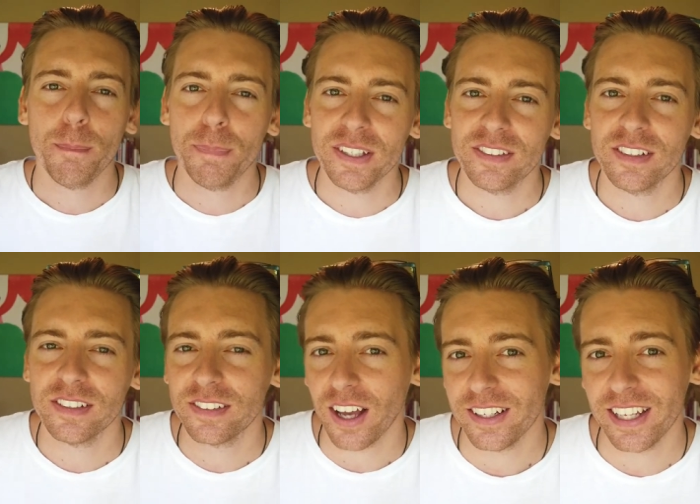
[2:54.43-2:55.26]

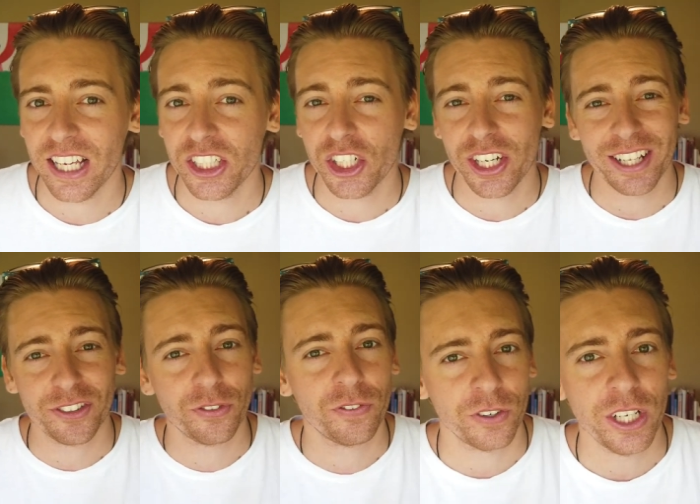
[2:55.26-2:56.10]
business citation
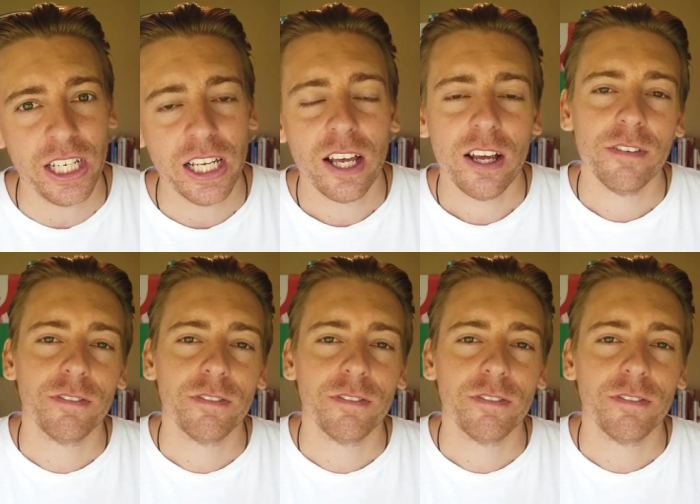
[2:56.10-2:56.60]
that's free